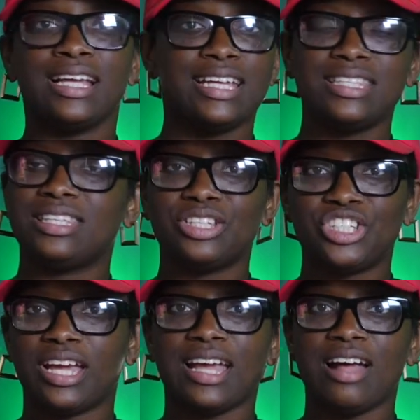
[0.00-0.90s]
get to the
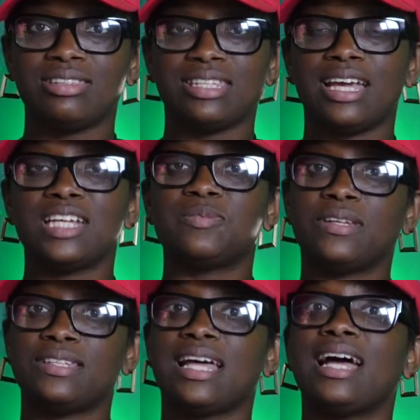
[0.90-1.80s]
checkout stage,
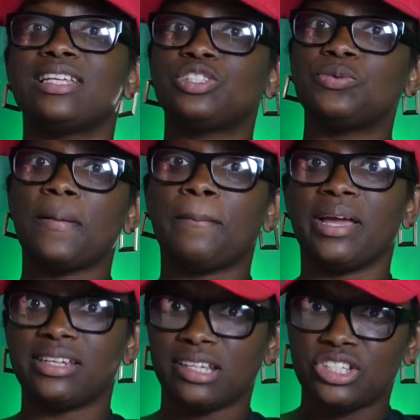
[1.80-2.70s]
but decides to
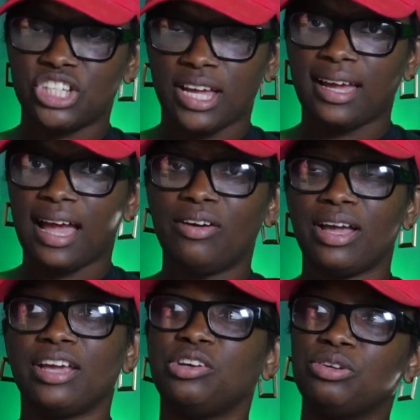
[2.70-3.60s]
abandon checkout
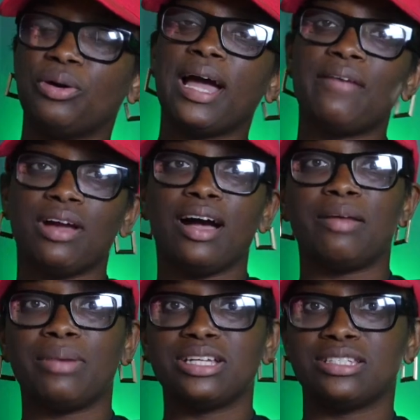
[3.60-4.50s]
and you don't have your
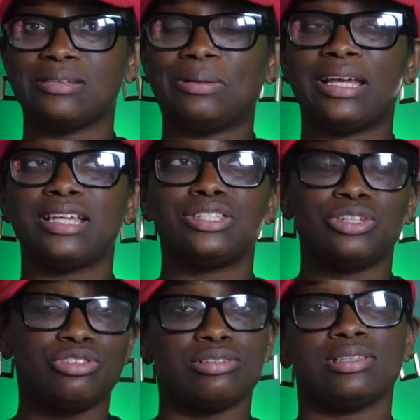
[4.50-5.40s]
automations in place,
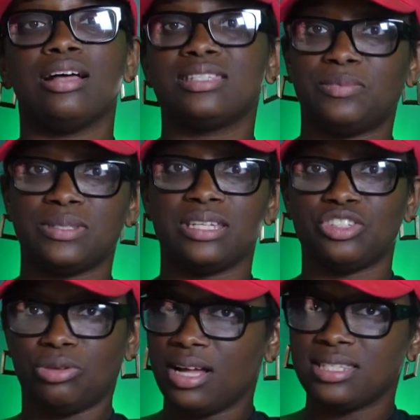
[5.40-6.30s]
you just lost a
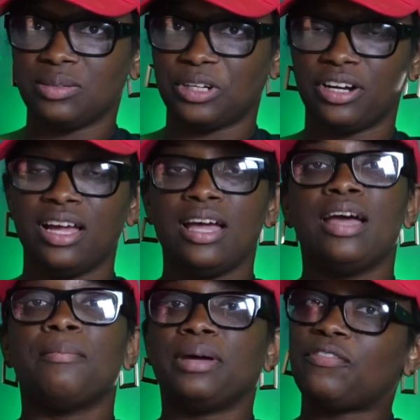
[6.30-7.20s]
potential customer.
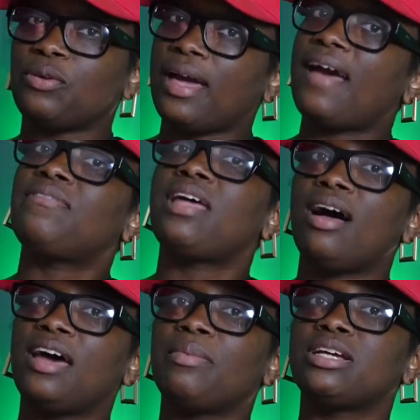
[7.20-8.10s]
But if you have that
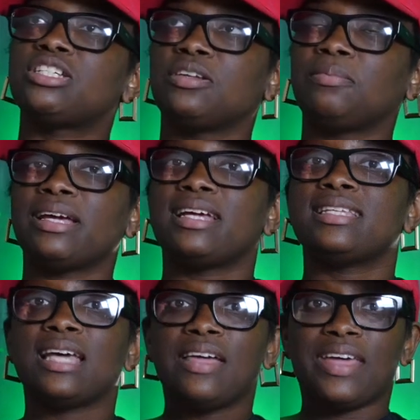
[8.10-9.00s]
automation in
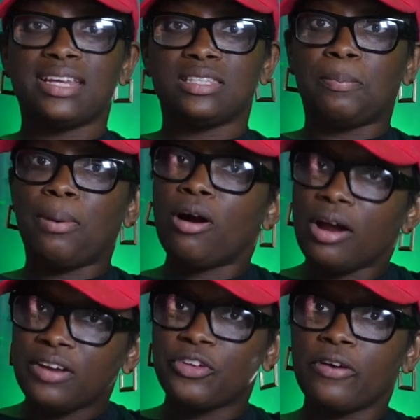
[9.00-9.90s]
place, that's a
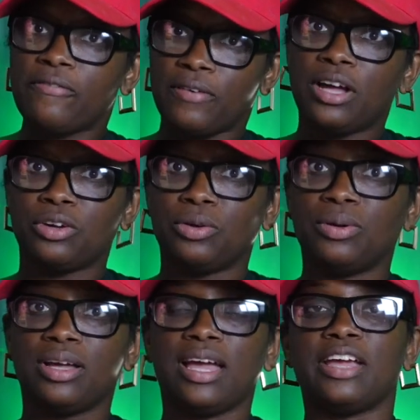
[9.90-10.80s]
part of your
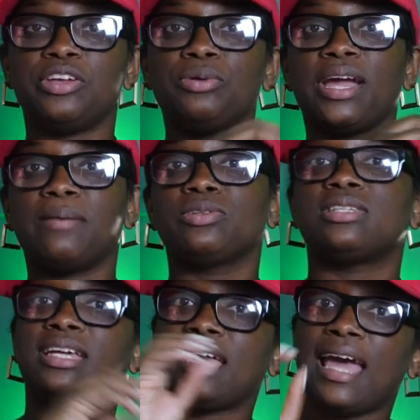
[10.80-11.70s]
funnel and you able
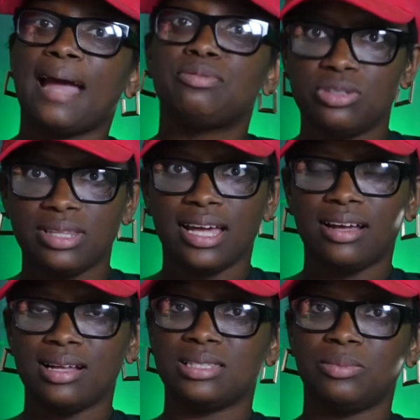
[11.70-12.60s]
to capture
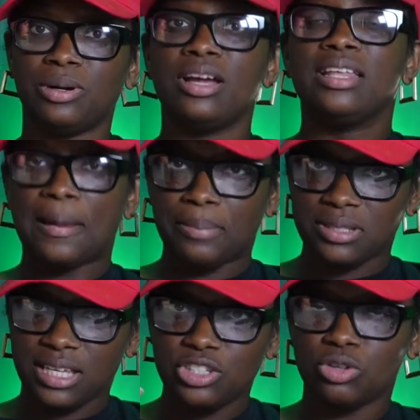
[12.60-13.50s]
that customer, that
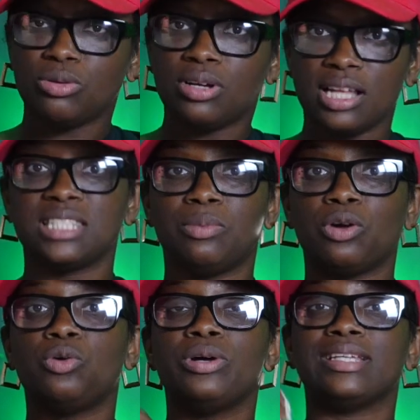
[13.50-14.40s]
potential
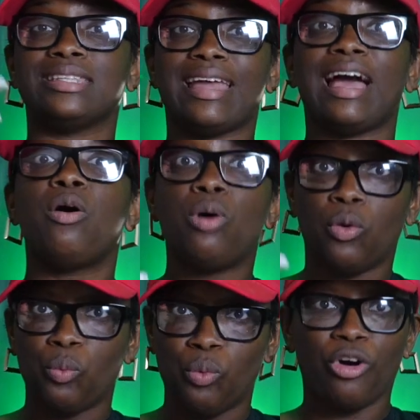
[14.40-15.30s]
customer who is now
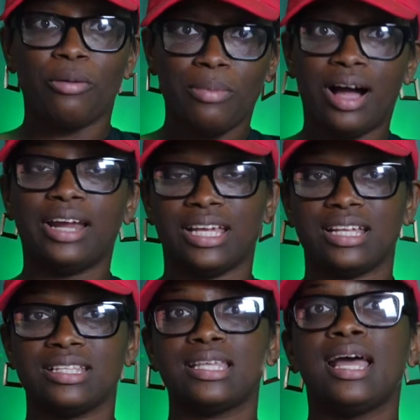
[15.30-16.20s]
a warm
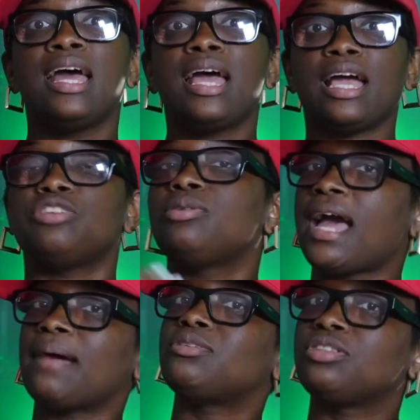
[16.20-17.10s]
audience and you
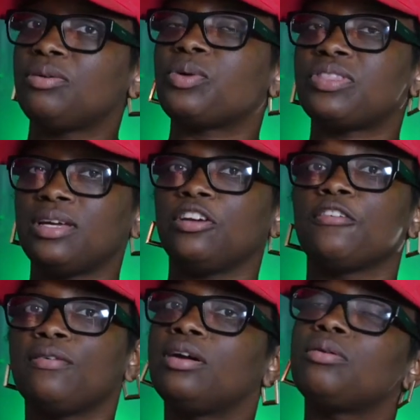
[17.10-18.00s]
capture they're within your
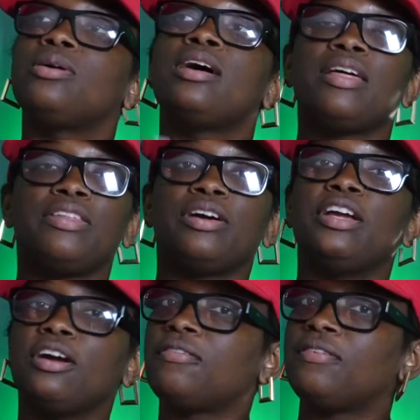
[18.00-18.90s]
funnel, they're
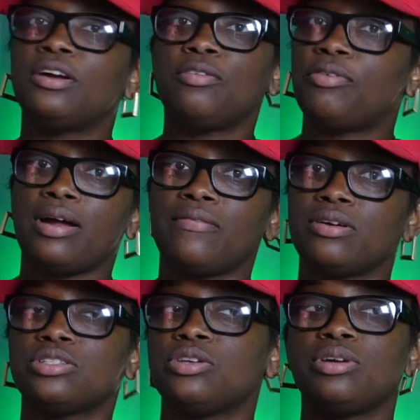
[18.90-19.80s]
in your funnel
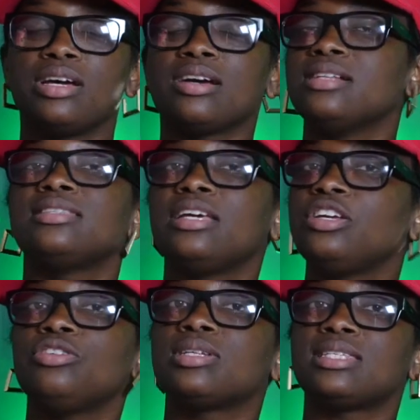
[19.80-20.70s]
forever. So you can
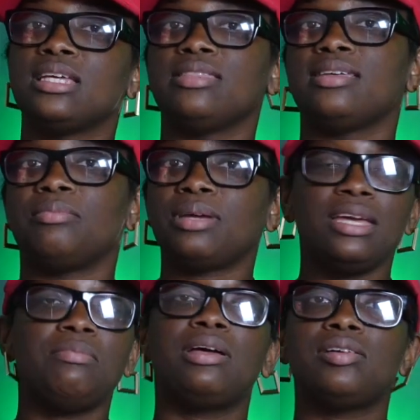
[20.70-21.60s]
continue to send them
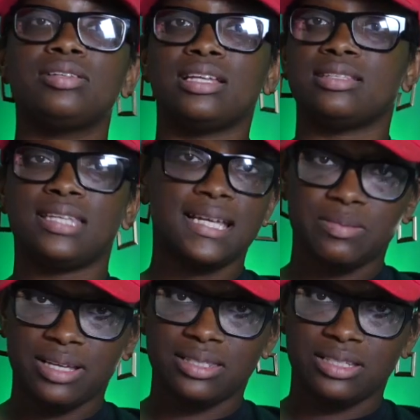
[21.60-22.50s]
emails and
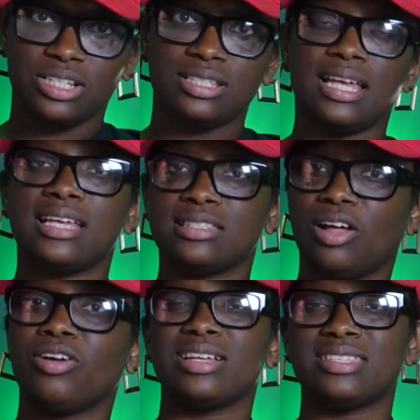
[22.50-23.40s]
text messages as
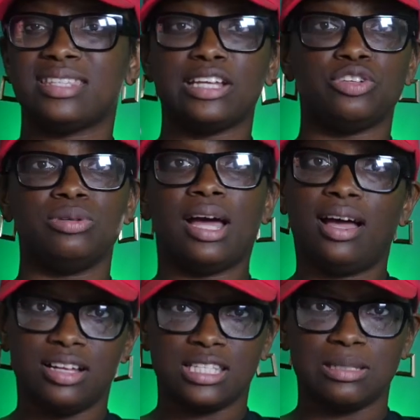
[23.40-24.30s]
long as they do
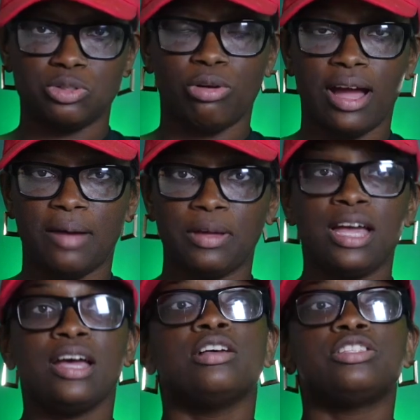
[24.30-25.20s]
not unsubscribe.
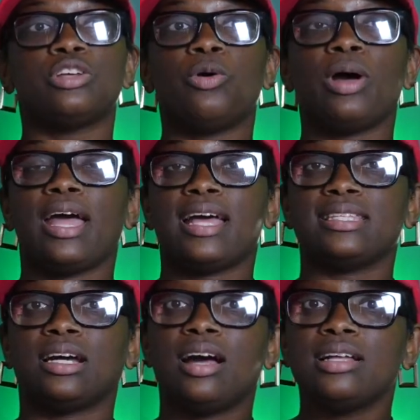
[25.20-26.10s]
So
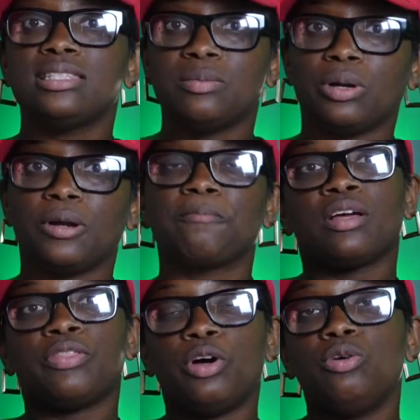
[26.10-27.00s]
as a customer,
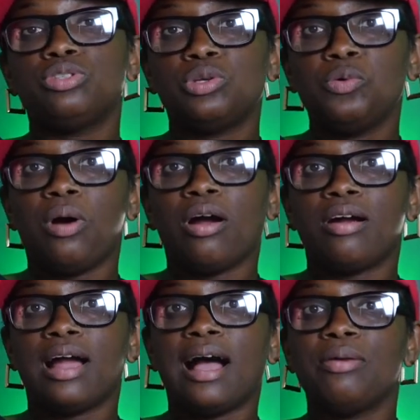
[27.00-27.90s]
those who
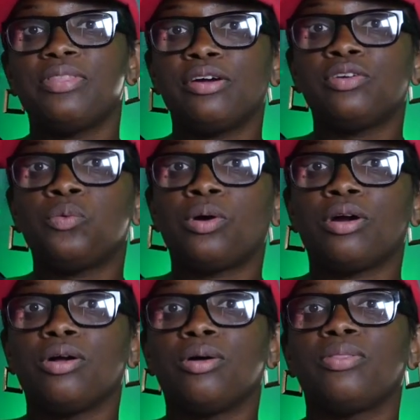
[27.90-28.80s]
are out there in the
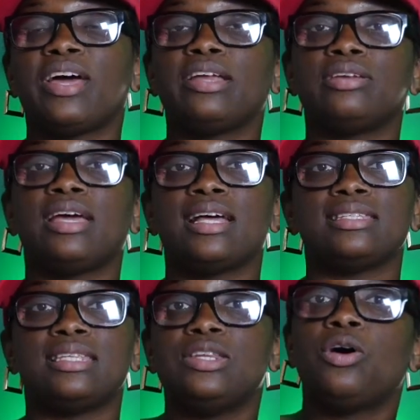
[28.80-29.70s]
world that
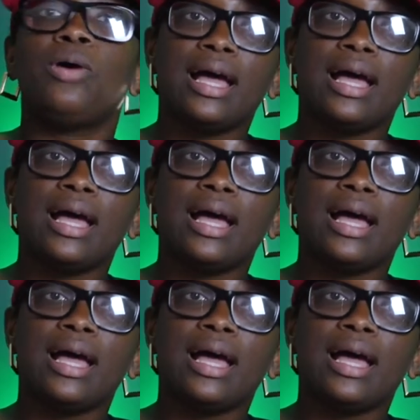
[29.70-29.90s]
has no